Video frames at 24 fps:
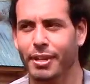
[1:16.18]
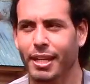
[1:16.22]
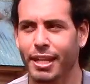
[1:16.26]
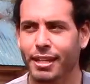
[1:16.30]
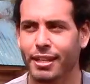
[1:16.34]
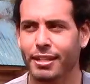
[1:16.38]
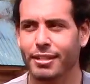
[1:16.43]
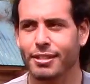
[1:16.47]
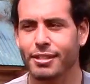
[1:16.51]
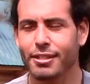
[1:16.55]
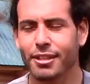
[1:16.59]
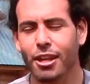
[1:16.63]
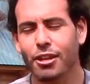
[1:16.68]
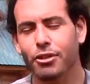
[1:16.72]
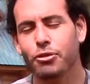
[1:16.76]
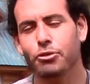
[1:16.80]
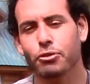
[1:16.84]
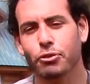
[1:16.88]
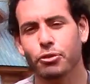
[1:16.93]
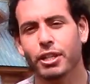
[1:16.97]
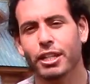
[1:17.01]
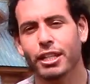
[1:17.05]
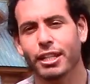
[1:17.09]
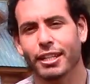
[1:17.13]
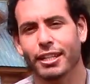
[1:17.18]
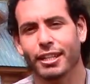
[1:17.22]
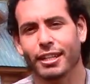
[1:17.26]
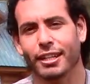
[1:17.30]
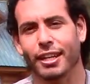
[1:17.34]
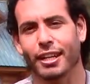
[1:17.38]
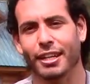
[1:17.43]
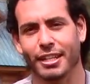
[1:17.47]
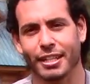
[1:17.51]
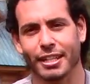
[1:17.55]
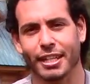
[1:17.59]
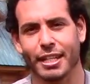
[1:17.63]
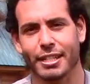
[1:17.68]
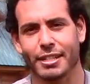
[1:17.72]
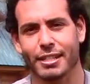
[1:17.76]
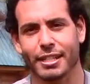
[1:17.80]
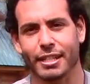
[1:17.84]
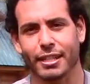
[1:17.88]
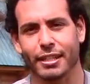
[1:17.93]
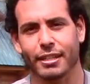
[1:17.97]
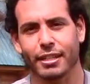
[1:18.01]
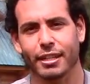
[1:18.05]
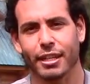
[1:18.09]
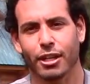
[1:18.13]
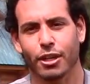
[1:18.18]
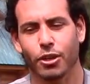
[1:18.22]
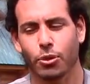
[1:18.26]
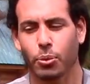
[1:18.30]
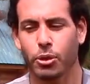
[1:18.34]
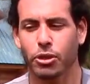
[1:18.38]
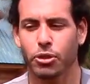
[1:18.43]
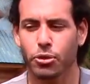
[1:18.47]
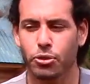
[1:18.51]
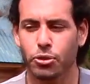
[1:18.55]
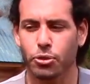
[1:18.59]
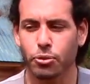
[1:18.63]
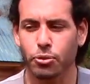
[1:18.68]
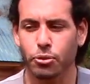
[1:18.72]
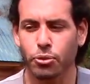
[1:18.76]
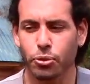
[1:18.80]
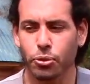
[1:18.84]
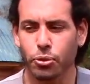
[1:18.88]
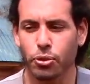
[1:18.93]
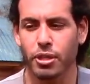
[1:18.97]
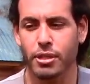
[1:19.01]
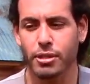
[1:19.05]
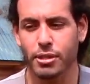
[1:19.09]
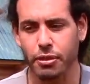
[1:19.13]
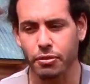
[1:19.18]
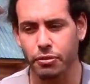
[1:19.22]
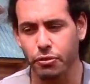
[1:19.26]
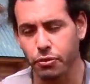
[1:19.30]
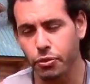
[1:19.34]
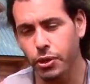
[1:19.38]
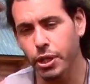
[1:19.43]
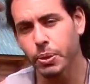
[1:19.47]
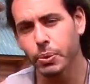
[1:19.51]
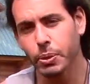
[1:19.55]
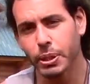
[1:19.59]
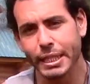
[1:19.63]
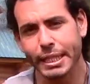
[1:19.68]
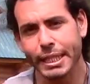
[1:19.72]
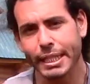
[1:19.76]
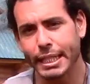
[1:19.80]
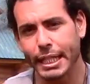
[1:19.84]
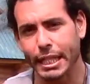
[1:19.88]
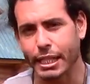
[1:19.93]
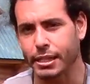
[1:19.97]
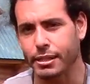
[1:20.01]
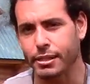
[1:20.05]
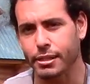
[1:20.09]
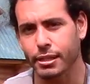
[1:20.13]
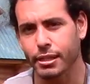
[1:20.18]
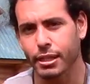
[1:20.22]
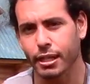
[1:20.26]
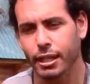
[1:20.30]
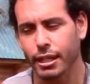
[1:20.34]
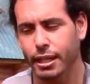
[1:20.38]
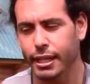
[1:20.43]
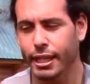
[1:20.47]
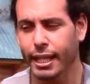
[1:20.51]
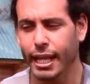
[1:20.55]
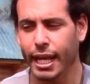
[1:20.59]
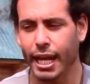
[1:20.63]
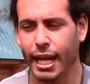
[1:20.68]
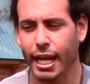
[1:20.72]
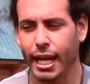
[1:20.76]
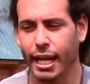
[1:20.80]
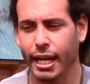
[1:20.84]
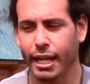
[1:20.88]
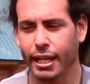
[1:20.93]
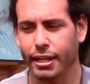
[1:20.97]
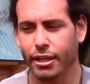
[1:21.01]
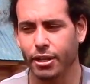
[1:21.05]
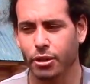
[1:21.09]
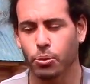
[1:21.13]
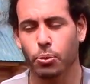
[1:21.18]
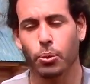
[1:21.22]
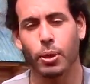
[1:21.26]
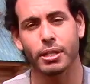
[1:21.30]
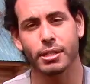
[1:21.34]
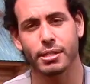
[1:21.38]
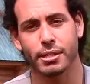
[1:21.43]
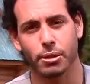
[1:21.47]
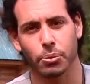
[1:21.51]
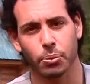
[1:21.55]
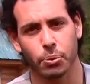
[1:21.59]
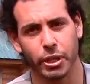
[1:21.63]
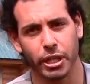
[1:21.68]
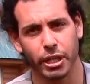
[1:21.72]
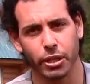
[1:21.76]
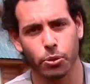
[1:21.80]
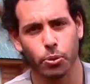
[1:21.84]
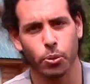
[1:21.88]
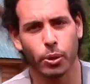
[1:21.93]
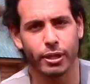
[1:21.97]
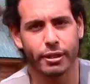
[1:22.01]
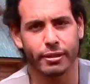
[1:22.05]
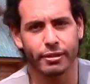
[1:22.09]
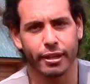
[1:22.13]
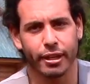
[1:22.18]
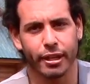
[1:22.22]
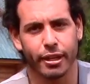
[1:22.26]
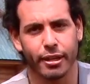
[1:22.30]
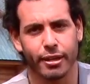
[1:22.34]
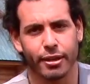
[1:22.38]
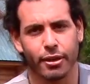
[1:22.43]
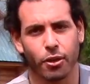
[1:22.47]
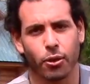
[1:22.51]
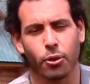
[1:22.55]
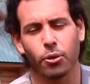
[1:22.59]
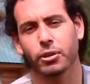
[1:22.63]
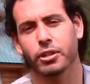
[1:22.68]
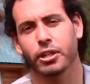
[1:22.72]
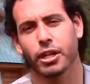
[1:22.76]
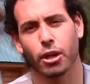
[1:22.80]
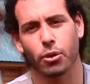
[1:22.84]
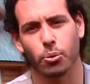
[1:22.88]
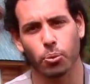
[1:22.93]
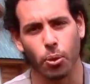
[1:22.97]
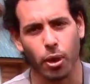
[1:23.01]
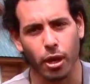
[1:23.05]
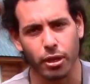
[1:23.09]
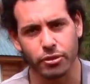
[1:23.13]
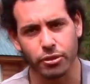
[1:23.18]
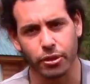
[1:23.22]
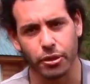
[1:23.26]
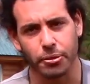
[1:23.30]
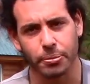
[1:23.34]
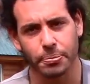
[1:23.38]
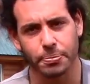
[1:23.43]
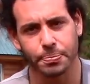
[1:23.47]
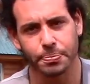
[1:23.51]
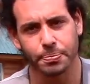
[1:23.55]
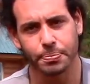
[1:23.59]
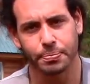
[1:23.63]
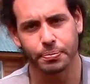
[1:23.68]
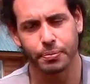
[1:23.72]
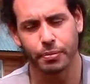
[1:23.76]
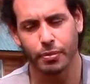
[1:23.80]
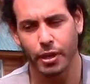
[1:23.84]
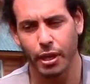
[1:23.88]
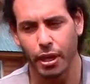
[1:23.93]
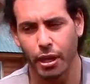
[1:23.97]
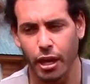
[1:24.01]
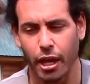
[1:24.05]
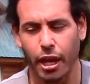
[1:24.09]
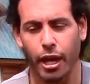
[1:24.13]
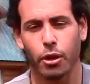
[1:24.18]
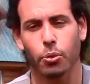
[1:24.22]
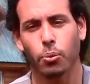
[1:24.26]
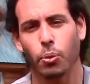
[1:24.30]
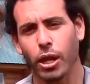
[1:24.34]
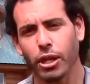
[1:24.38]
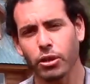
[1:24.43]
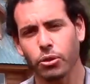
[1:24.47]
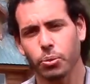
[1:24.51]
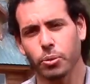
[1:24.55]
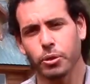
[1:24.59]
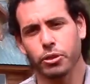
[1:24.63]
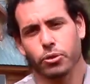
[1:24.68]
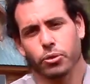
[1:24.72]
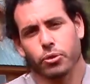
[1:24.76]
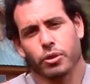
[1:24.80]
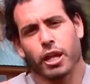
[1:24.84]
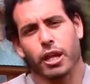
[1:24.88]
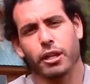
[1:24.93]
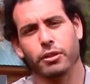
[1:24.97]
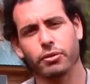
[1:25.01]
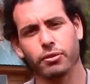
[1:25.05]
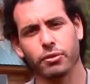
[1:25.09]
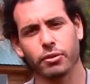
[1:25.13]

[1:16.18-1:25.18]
it's not really a cleansing what you should do is a frequent cleanse like once a week one day only on water and why do we do that?